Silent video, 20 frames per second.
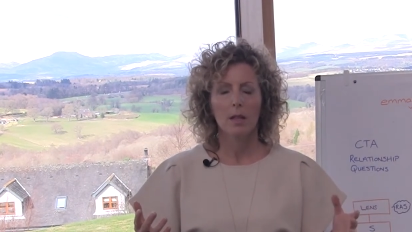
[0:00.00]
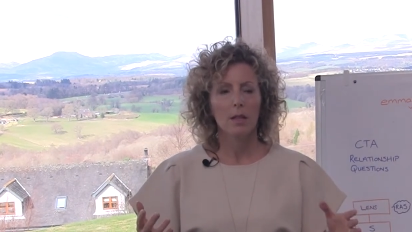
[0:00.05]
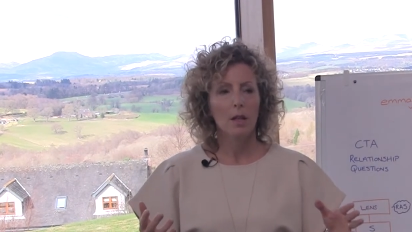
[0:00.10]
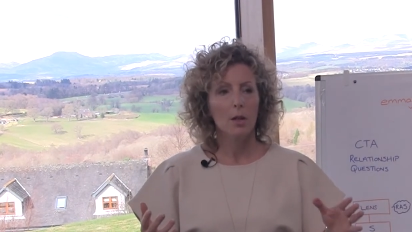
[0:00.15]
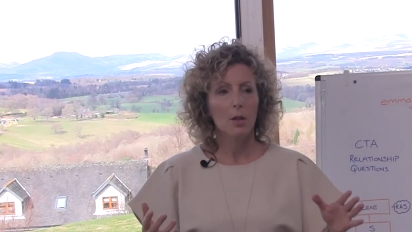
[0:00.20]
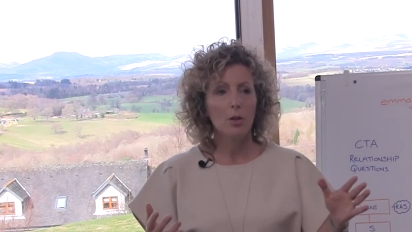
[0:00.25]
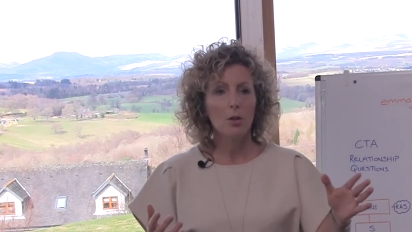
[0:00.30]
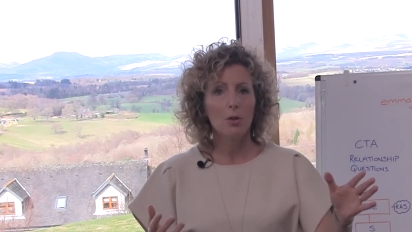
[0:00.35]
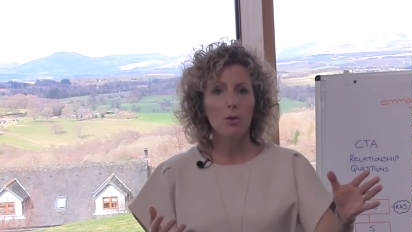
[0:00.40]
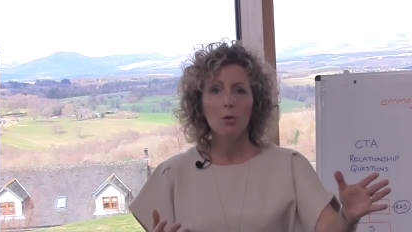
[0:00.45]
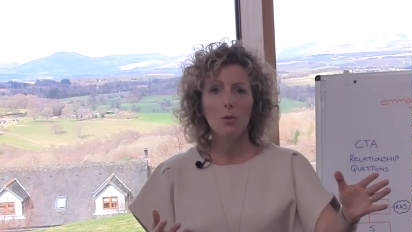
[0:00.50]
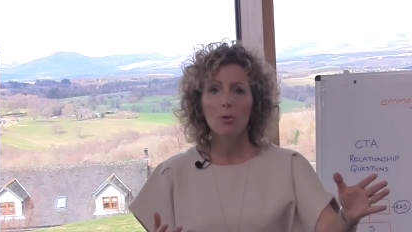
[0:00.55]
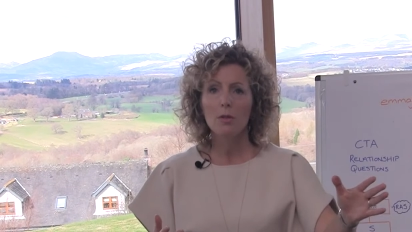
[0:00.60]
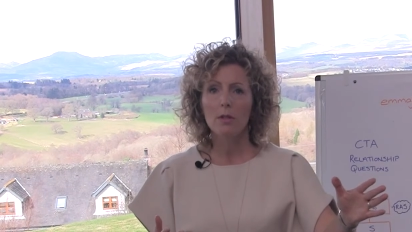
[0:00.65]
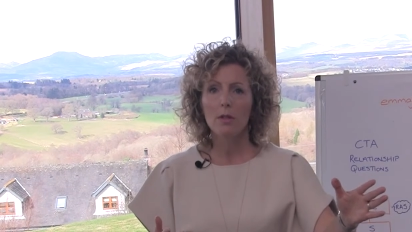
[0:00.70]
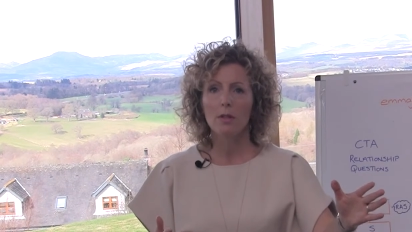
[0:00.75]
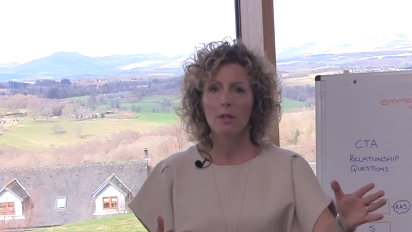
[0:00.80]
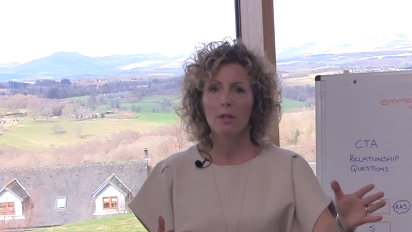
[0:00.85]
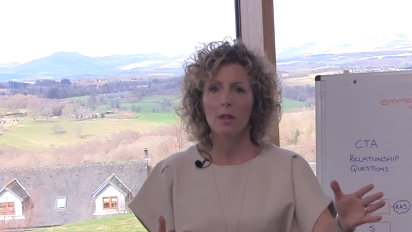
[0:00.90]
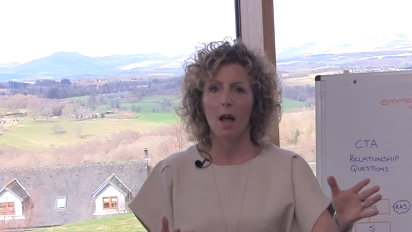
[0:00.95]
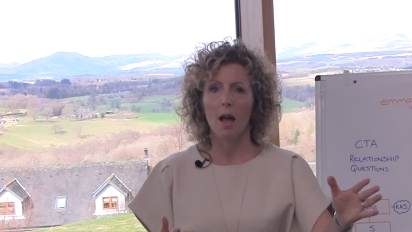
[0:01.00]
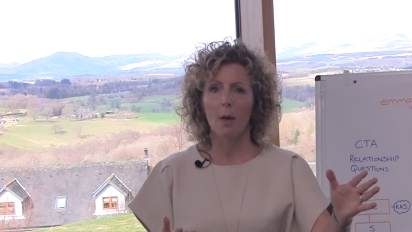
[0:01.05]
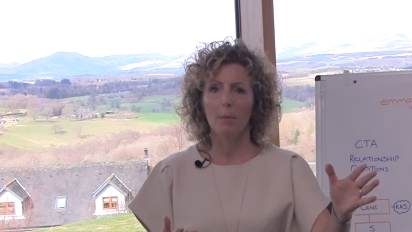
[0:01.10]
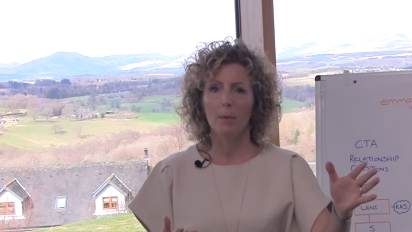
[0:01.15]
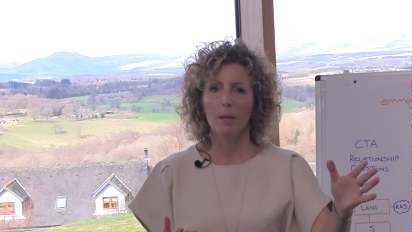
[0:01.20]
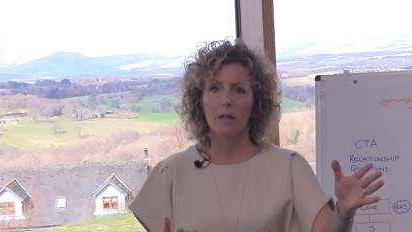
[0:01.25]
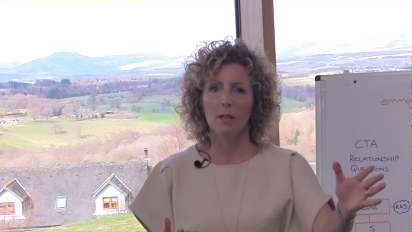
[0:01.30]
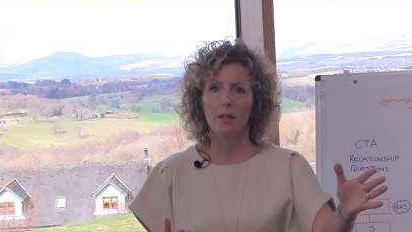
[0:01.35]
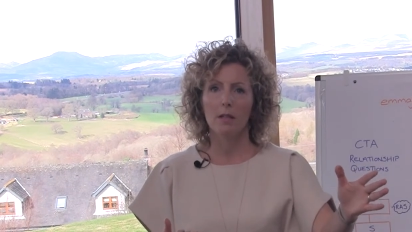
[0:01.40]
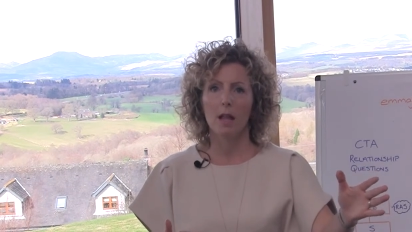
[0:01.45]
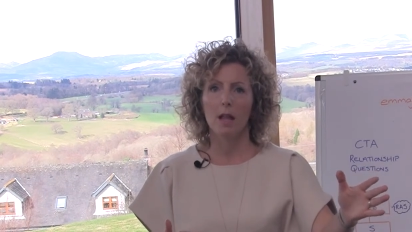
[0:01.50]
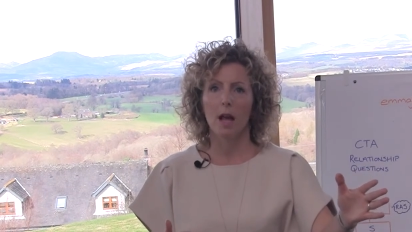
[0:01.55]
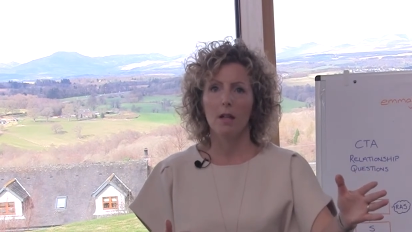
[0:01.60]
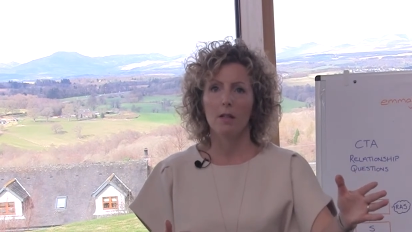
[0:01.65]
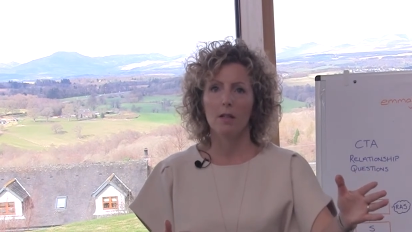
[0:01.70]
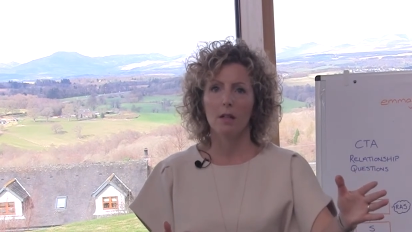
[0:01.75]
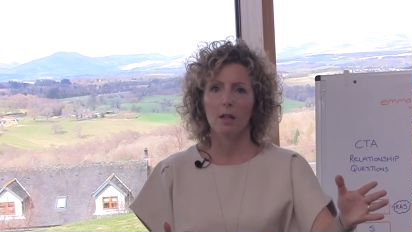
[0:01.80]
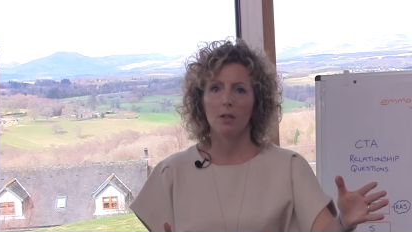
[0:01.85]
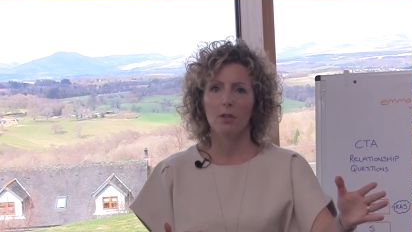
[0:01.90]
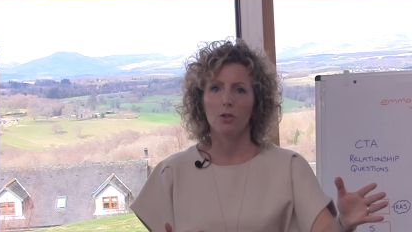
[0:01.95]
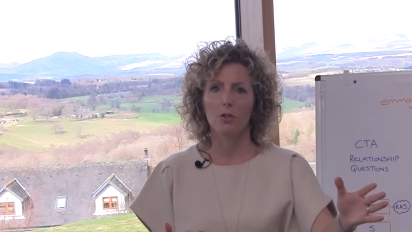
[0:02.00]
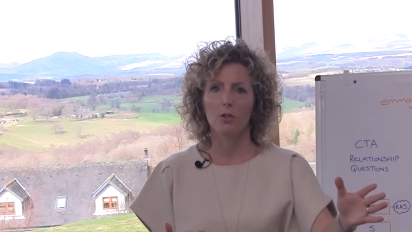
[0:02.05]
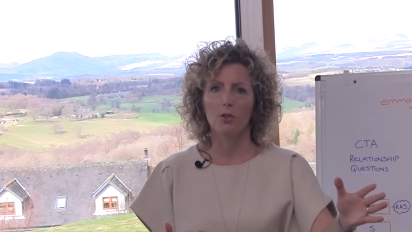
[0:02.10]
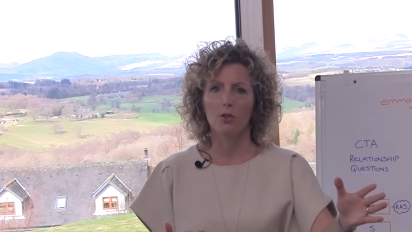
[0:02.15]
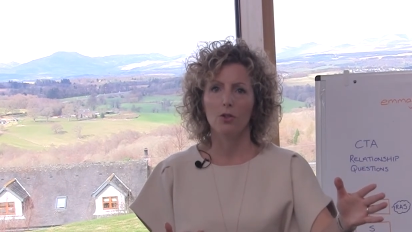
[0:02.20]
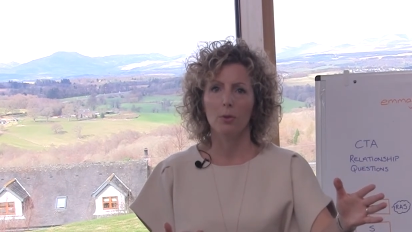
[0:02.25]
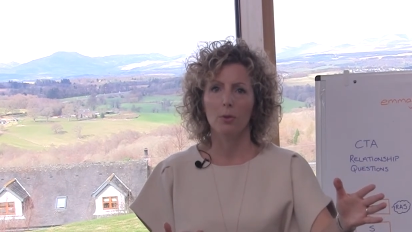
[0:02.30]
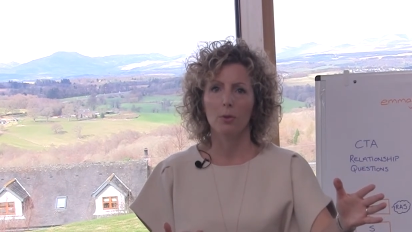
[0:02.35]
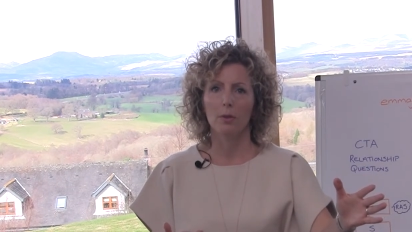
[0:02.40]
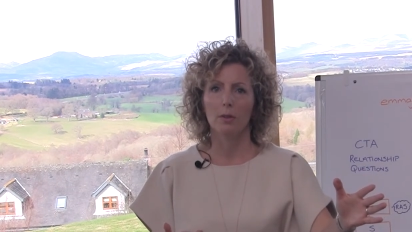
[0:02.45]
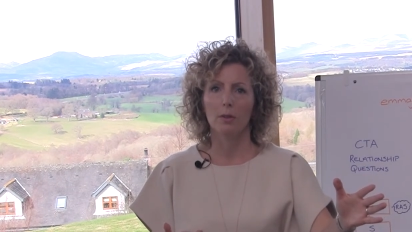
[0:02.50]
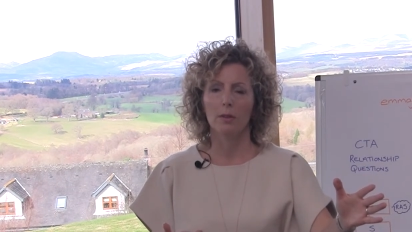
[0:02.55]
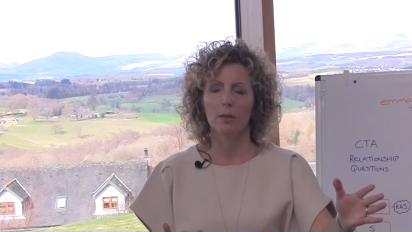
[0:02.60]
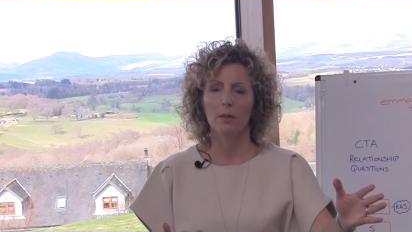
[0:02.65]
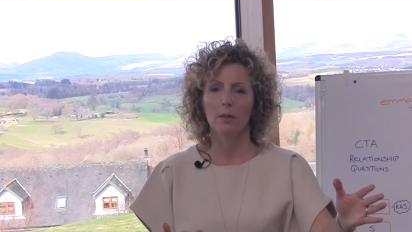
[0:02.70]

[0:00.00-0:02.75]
Now you notice that because that's unusual.